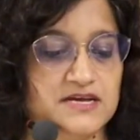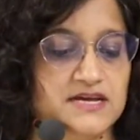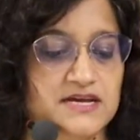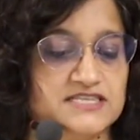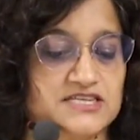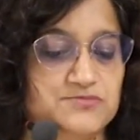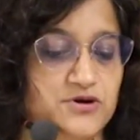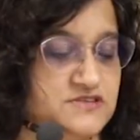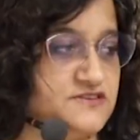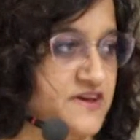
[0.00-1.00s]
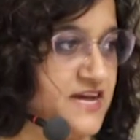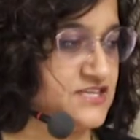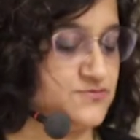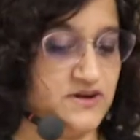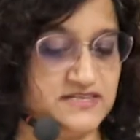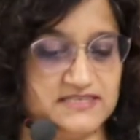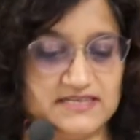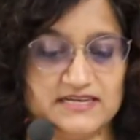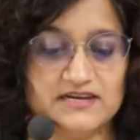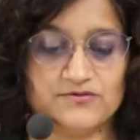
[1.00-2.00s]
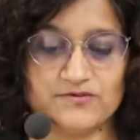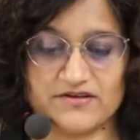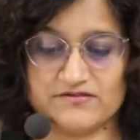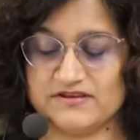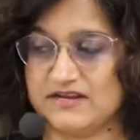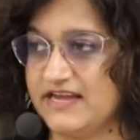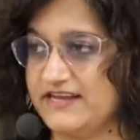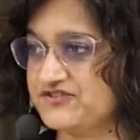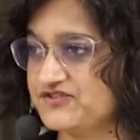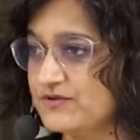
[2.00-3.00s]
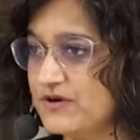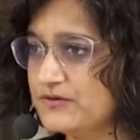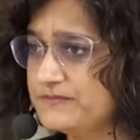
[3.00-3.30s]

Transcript: is composed of XYZ rather than H2O.